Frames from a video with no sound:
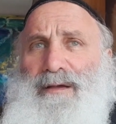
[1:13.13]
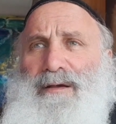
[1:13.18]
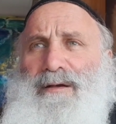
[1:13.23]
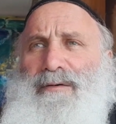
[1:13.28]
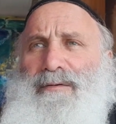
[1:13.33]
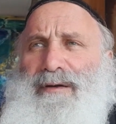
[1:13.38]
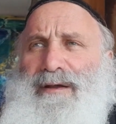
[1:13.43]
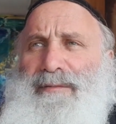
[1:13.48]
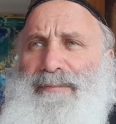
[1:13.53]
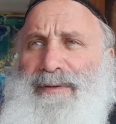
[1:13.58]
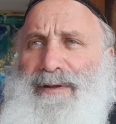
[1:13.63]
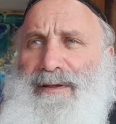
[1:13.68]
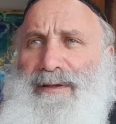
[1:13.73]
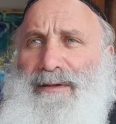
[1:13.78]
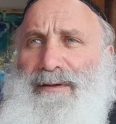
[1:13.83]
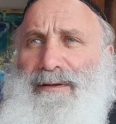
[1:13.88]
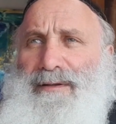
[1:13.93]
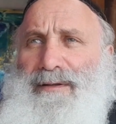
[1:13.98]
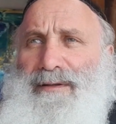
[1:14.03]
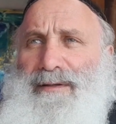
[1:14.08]
Wait a
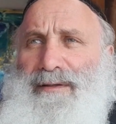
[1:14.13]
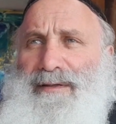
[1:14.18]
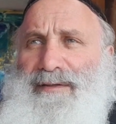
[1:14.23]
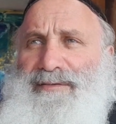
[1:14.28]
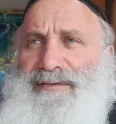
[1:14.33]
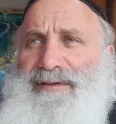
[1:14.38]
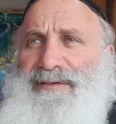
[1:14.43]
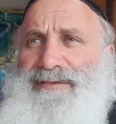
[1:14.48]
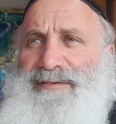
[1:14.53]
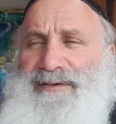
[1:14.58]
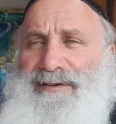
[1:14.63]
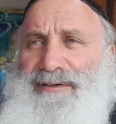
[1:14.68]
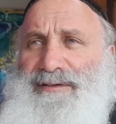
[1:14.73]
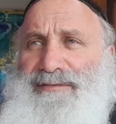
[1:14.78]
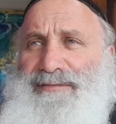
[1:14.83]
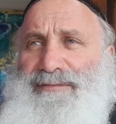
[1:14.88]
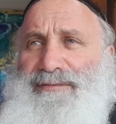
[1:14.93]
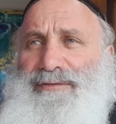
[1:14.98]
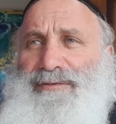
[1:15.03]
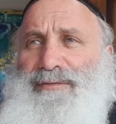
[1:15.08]
minute. He sits in
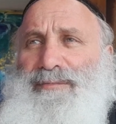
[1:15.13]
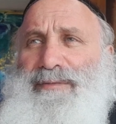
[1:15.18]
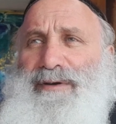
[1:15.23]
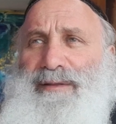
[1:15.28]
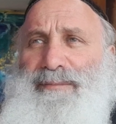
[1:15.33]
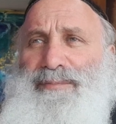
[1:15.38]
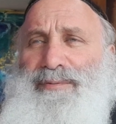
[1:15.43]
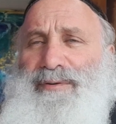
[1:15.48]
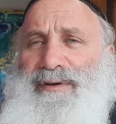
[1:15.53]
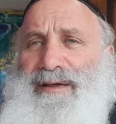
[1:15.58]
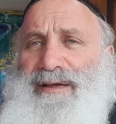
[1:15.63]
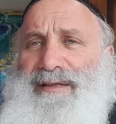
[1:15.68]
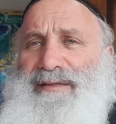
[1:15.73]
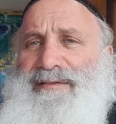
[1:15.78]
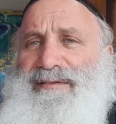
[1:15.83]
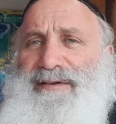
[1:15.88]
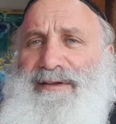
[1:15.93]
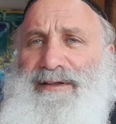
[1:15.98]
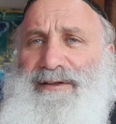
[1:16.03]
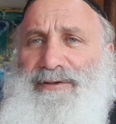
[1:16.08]
his room and he
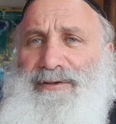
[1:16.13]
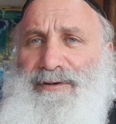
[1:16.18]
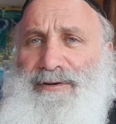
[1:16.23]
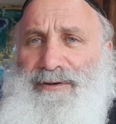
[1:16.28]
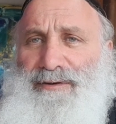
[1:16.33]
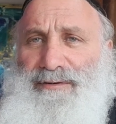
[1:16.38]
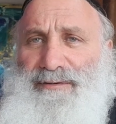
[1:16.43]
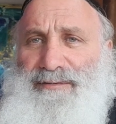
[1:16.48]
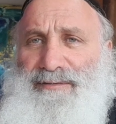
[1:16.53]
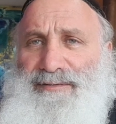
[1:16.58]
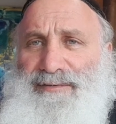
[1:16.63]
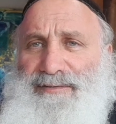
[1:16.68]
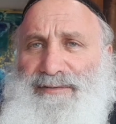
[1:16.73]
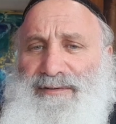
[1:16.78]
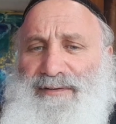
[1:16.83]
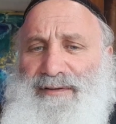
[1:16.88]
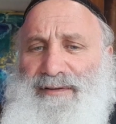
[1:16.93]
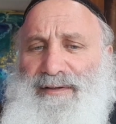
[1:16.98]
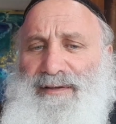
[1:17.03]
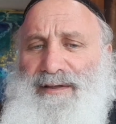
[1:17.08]
prays and he learns.
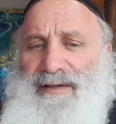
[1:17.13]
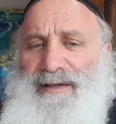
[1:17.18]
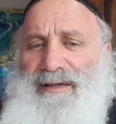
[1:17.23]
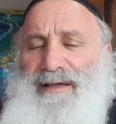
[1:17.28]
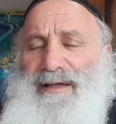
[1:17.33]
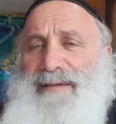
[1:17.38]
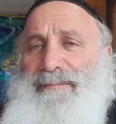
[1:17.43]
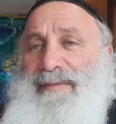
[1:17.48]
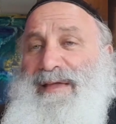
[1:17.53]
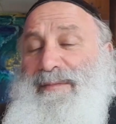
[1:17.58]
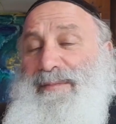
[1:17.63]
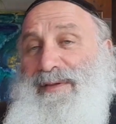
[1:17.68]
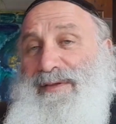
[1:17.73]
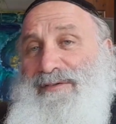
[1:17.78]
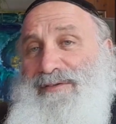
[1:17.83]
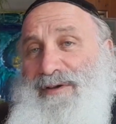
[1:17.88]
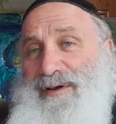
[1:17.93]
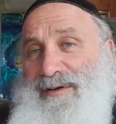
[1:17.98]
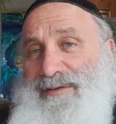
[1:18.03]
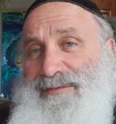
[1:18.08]
And maybe he
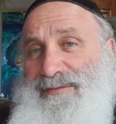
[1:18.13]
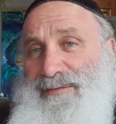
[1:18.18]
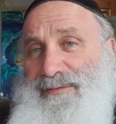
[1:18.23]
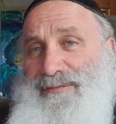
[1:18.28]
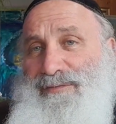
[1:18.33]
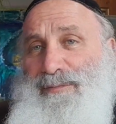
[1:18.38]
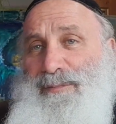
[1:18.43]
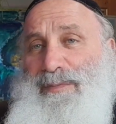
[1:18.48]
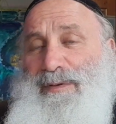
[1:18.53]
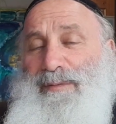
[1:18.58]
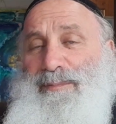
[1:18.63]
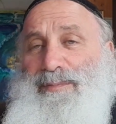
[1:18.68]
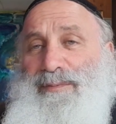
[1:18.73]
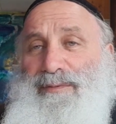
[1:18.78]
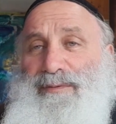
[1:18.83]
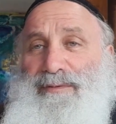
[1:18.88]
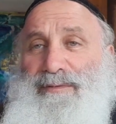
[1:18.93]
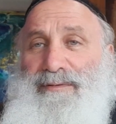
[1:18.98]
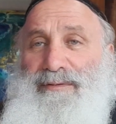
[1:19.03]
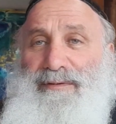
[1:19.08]
talks to a few
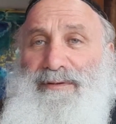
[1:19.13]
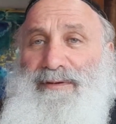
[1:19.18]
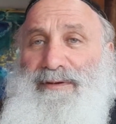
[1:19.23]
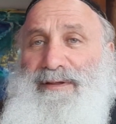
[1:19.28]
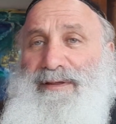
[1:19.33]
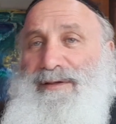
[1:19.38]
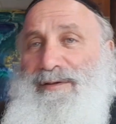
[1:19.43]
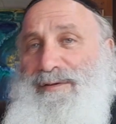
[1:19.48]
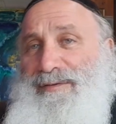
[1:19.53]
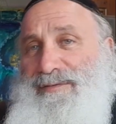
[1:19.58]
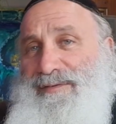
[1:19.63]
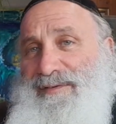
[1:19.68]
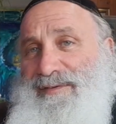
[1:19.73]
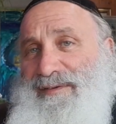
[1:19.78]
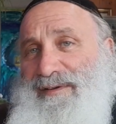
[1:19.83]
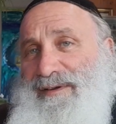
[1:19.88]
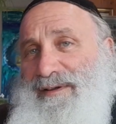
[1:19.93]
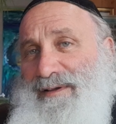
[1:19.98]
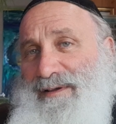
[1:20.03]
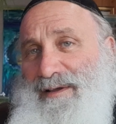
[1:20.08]
people and he goes to
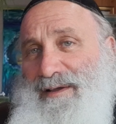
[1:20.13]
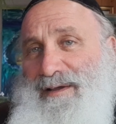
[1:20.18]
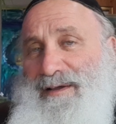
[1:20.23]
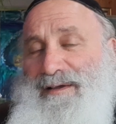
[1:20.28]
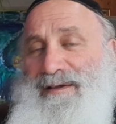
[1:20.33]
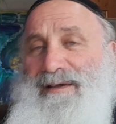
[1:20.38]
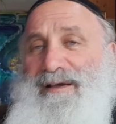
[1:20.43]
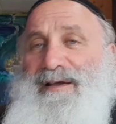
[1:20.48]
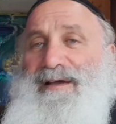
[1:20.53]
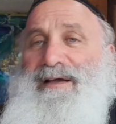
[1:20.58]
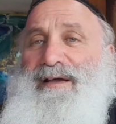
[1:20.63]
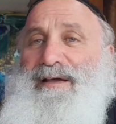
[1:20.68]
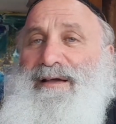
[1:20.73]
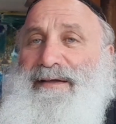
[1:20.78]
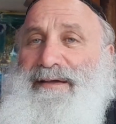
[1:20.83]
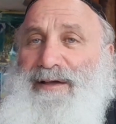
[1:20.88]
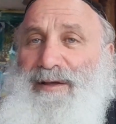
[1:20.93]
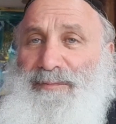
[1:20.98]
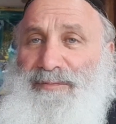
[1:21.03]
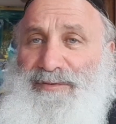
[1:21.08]
synagogue.
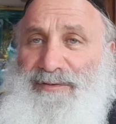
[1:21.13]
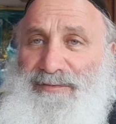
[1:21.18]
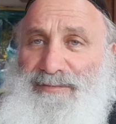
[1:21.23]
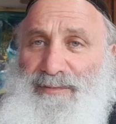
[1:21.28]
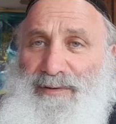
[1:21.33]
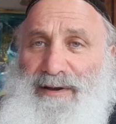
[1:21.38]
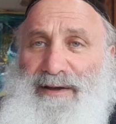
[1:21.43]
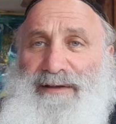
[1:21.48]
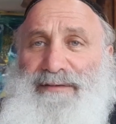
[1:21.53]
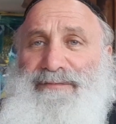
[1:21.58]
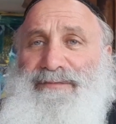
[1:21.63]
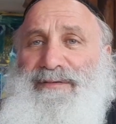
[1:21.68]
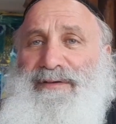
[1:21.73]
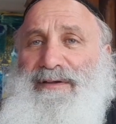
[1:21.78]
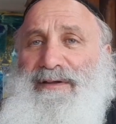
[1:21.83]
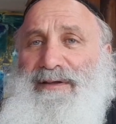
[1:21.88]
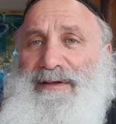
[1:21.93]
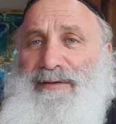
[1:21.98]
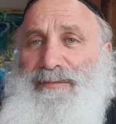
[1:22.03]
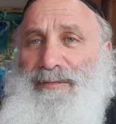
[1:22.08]
He helps his wife.
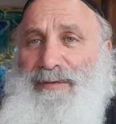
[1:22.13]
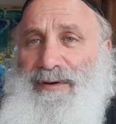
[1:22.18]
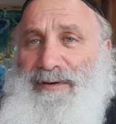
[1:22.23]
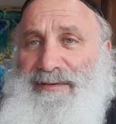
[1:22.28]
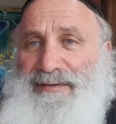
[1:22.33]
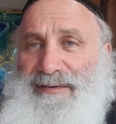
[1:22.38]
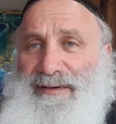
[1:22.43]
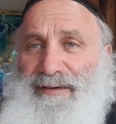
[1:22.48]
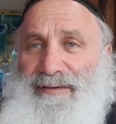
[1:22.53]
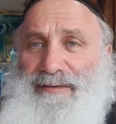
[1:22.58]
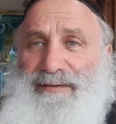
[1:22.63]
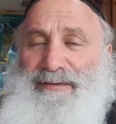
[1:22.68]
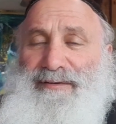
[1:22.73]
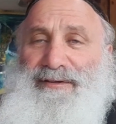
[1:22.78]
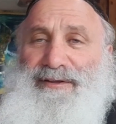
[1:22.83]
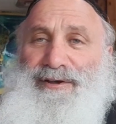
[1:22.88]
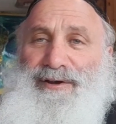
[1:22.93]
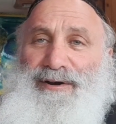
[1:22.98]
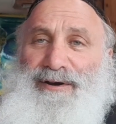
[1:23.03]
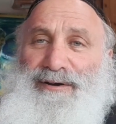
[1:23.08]
He works out in
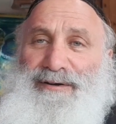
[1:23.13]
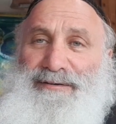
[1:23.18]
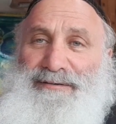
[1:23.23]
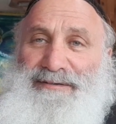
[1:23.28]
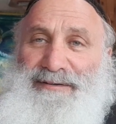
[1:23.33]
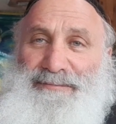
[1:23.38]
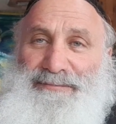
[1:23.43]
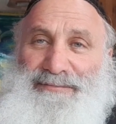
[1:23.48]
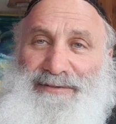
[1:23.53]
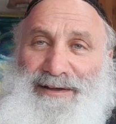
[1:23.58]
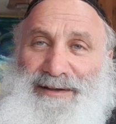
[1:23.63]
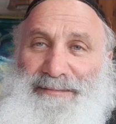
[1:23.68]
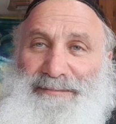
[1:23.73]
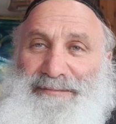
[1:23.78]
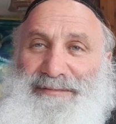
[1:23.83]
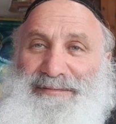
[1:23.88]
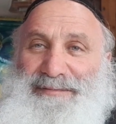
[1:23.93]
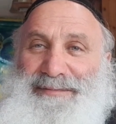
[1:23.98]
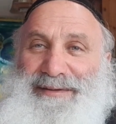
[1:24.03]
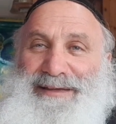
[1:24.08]
the yard
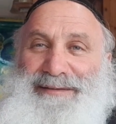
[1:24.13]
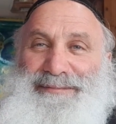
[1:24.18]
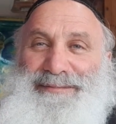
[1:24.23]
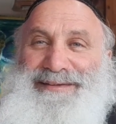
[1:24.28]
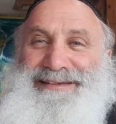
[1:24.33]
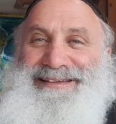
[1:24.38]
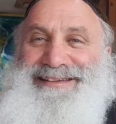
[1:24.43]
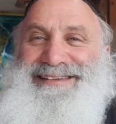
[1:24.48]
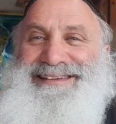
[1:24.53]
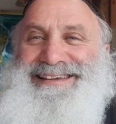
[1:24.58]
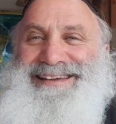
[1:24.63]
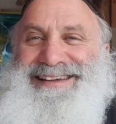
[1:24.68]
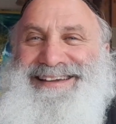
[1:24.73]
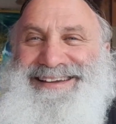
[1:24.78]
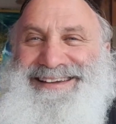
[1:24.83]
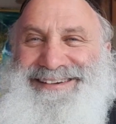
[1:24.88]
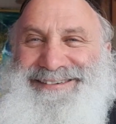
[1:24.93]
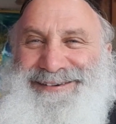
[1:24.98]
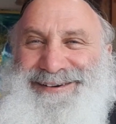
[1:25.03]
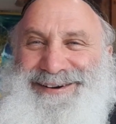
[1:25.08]
sometimes. Maybe he
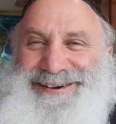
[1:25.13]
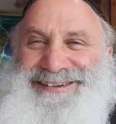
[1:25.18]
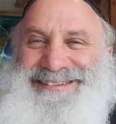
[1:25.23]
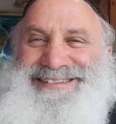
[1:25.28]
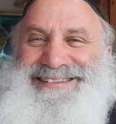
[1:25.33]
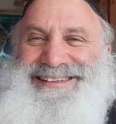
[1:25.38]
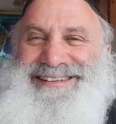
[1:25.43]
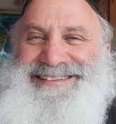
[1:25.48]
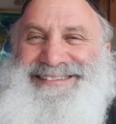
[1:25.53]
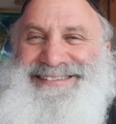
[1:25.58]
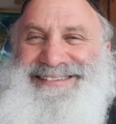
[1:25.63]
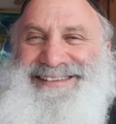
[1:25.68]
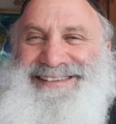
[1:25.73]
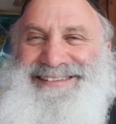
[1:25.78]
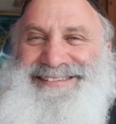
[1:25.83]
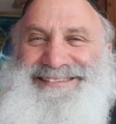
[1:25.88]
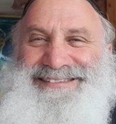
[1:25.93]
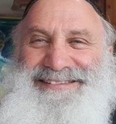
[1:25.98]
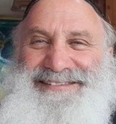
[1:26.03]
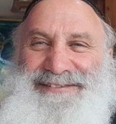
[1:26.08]
walks his
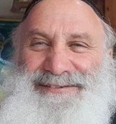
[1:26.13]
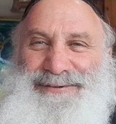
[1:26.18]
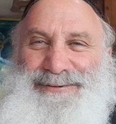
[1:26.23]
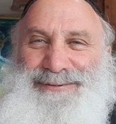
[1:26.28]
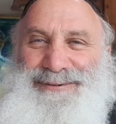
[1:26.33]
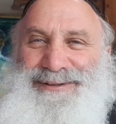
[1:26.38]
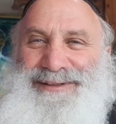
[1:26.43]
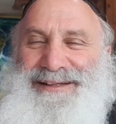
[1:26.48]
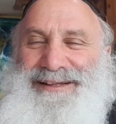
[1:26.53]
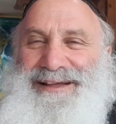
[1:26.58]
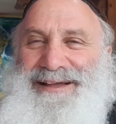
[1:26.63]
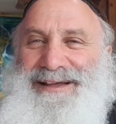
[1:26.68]
kids to school.